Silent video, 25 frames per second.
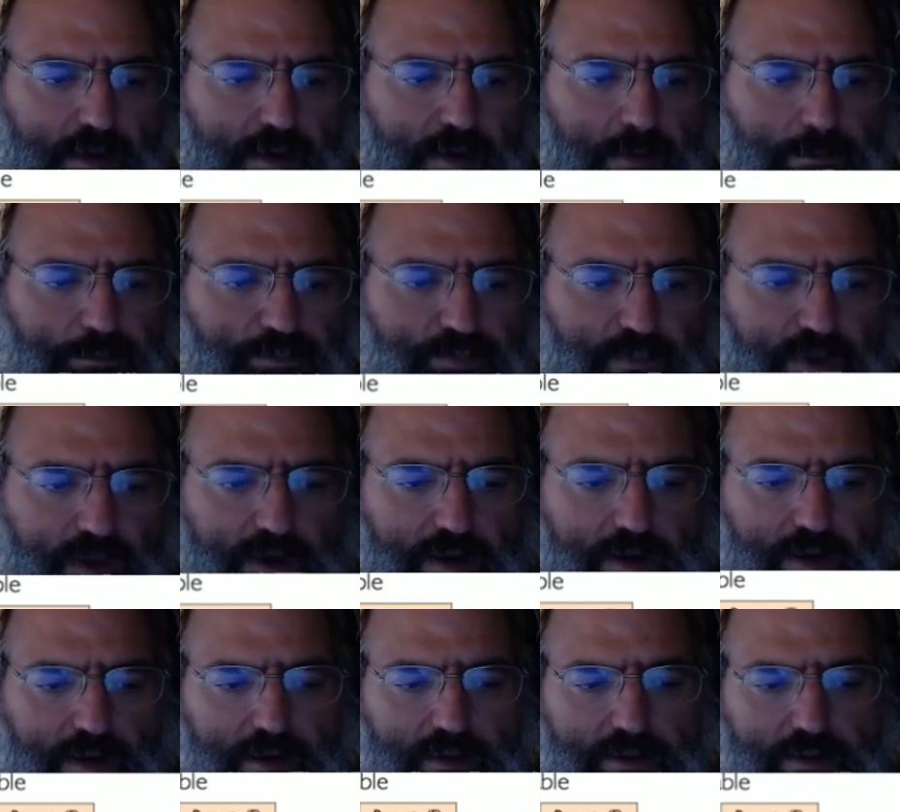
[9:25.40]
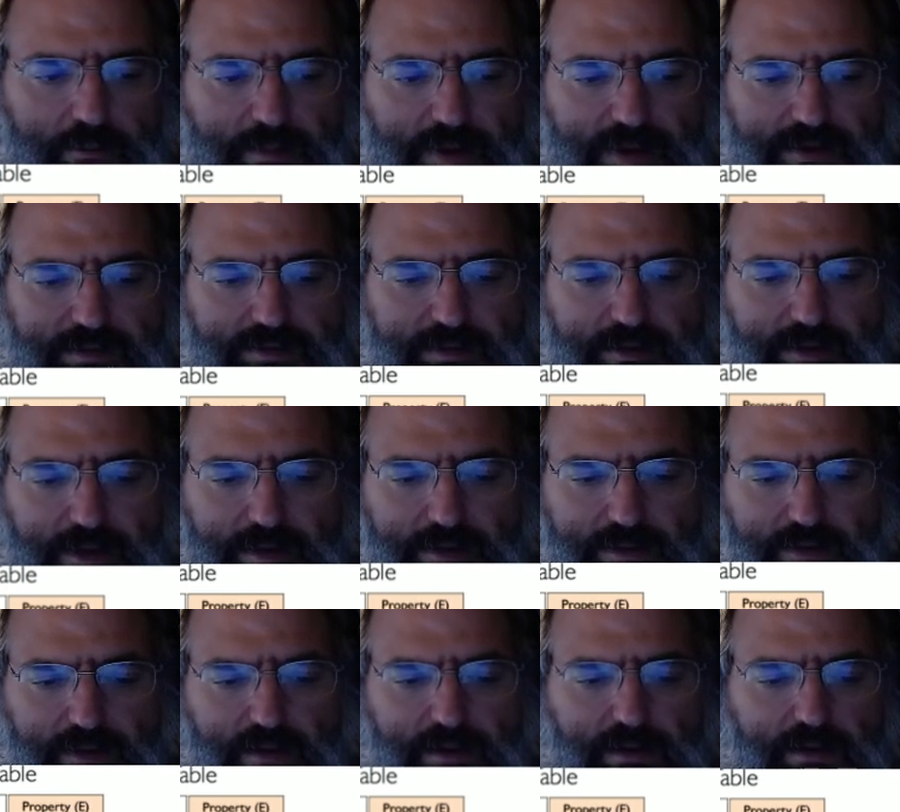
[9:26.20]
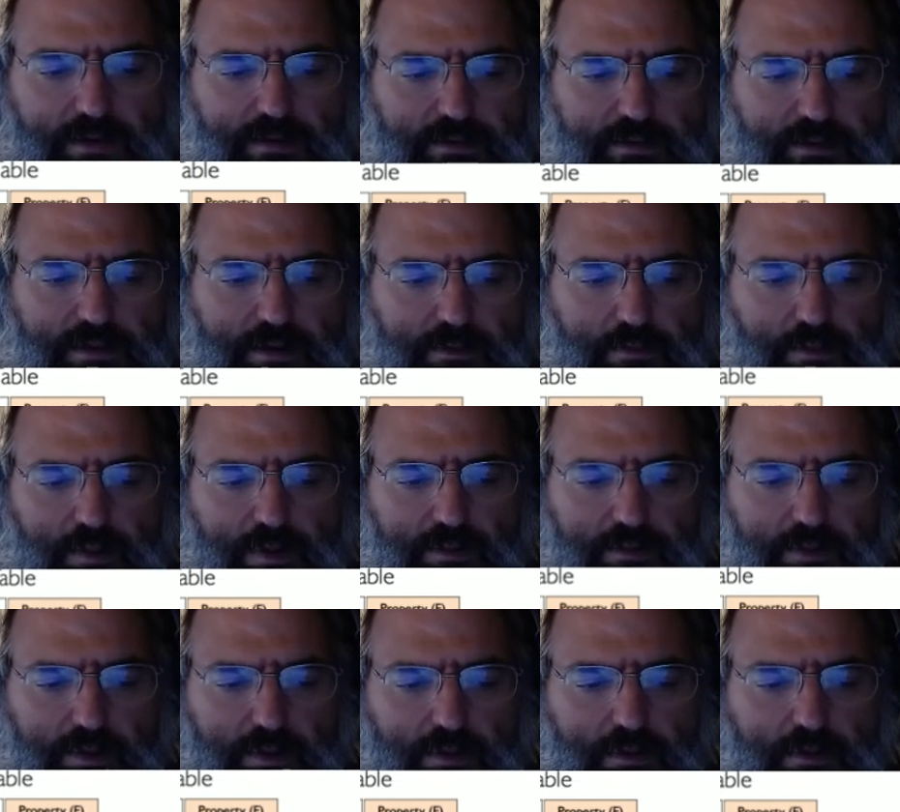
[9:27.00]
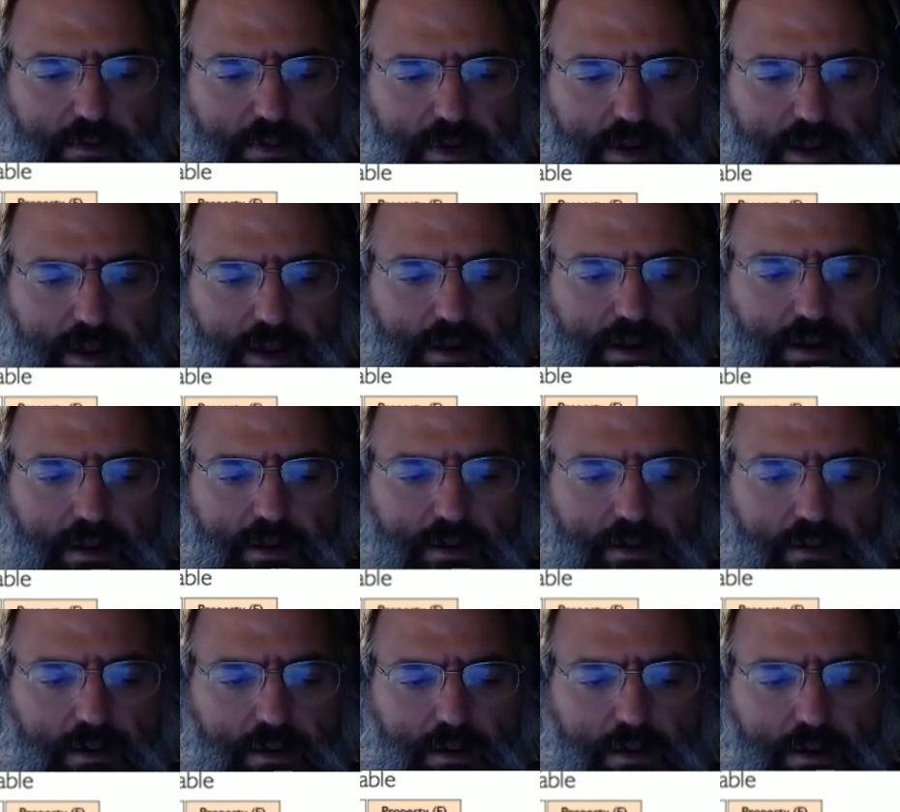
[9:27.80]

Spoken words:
The basic idea is that whenever you're creating